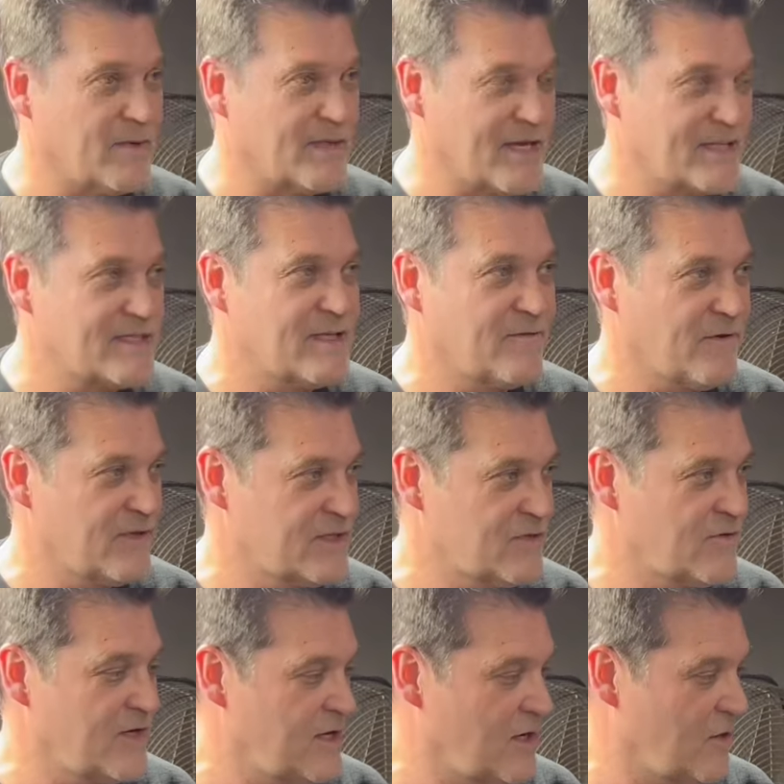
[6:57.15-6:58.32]
that's it for this
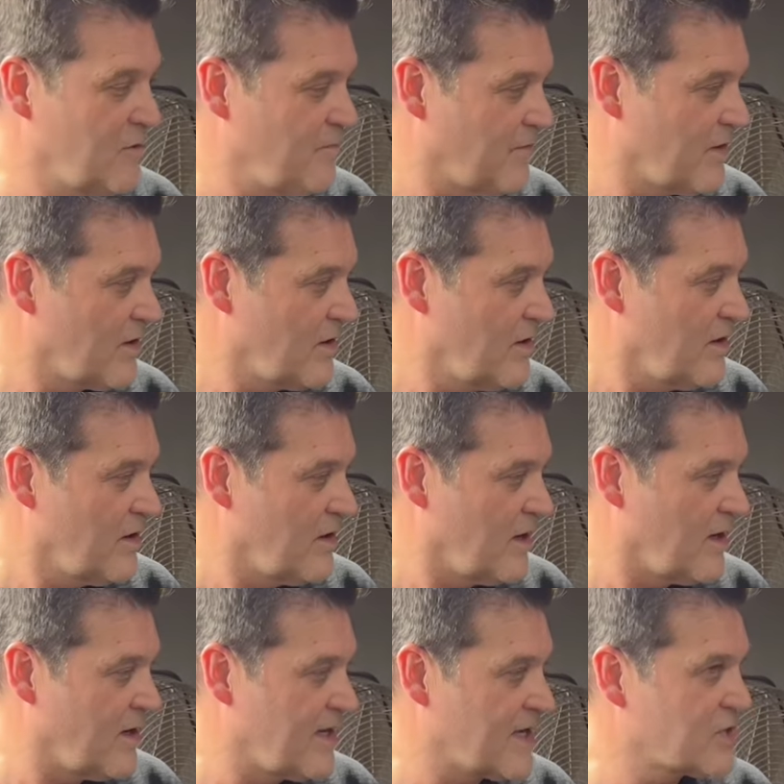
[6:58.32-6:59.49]
video.
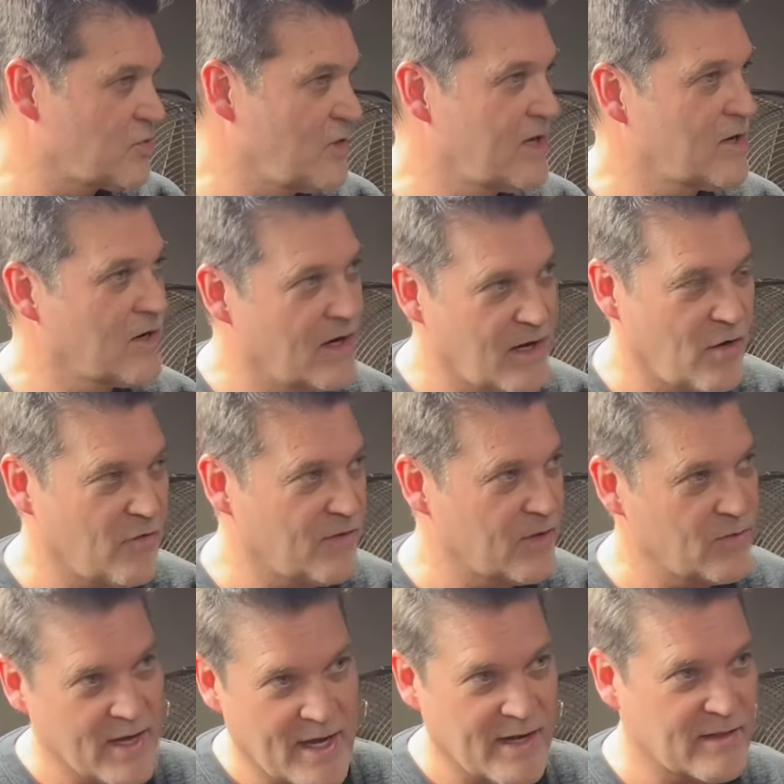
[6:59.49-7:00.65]
Next week, hopefully
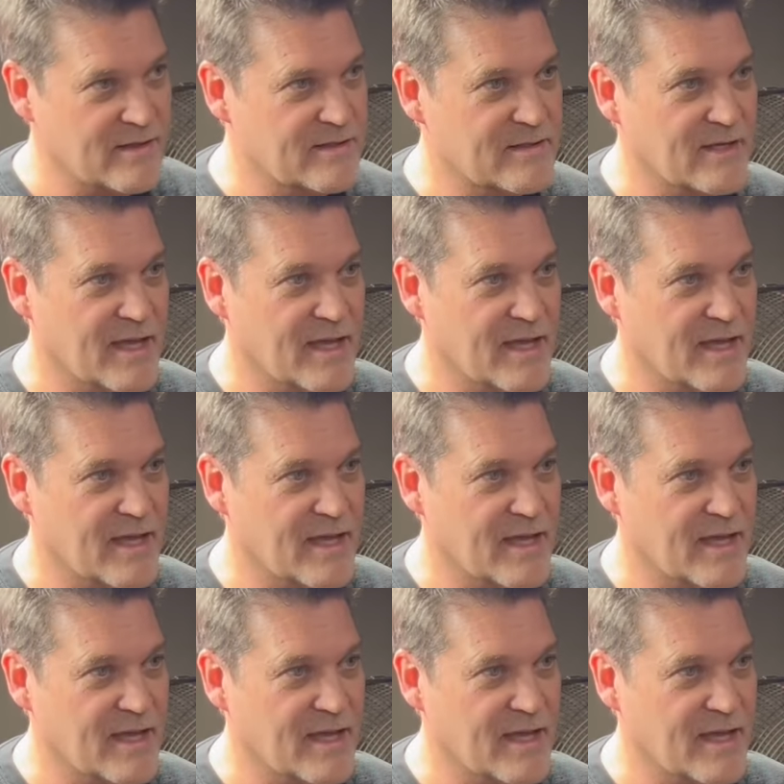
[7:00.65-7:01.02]
we got the